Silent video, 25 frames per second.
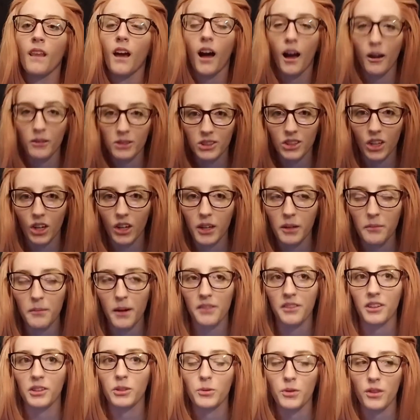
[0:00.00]
I was talking
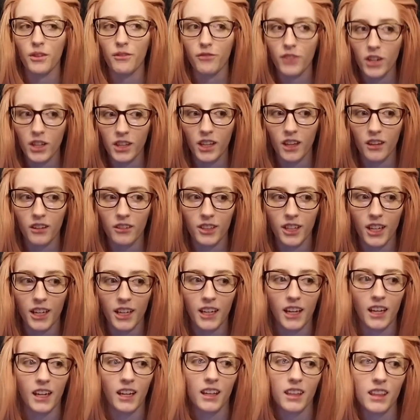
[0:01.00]
about this with a friend the other
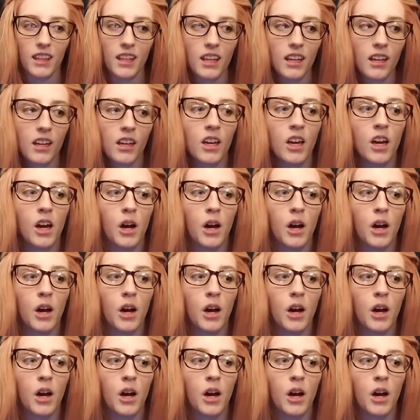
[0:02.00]
day, and I think